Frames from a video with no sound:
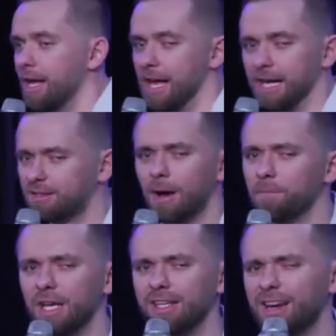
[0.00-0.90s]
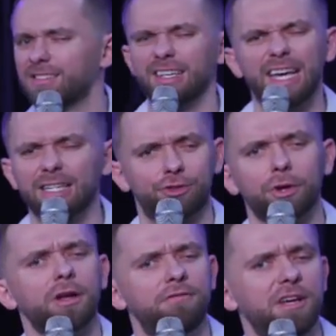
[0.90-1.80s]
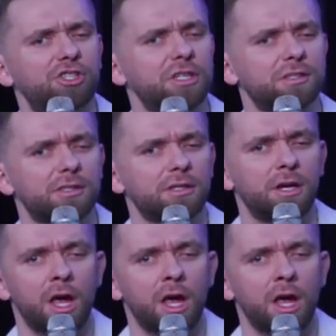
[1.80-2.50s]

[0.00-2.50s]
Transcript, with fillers: is something that is against your convictions,